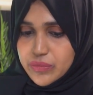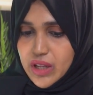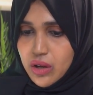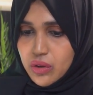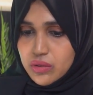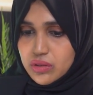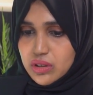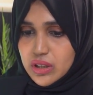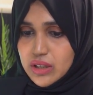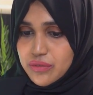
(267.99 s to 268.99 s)
Now,
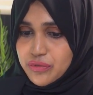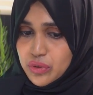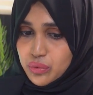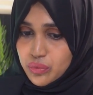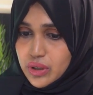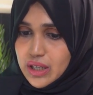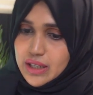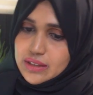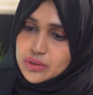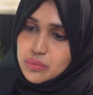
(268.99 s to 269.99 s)
if you would
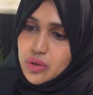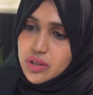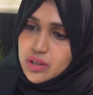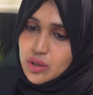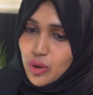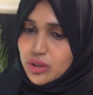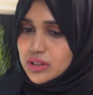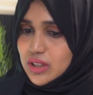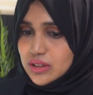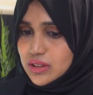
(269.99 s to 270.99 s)
like to monitor all the
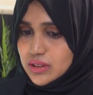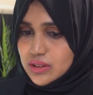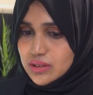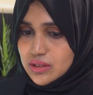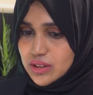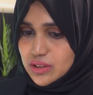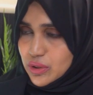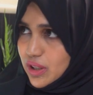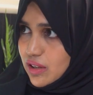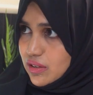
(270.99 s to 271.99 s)
sensors
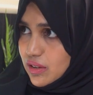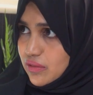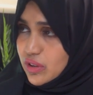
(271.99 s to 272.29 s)
together,